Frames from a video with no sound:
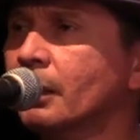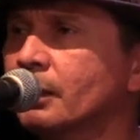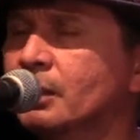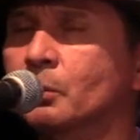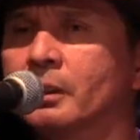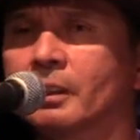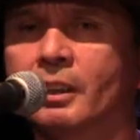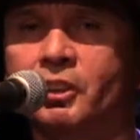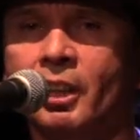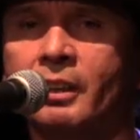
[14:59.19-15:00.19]
I just wanted
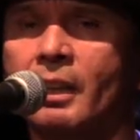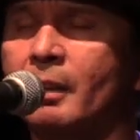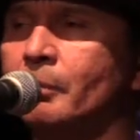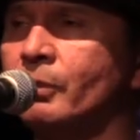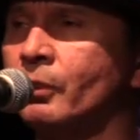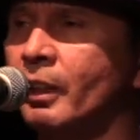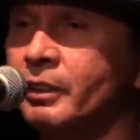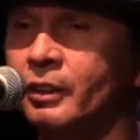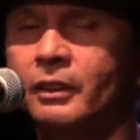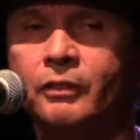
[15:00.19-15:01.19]
to share that before I
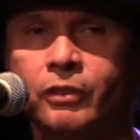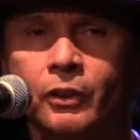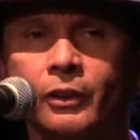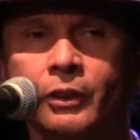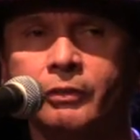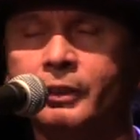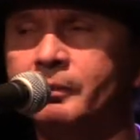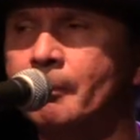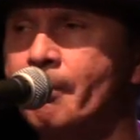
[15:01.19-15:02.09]
turn the floor over.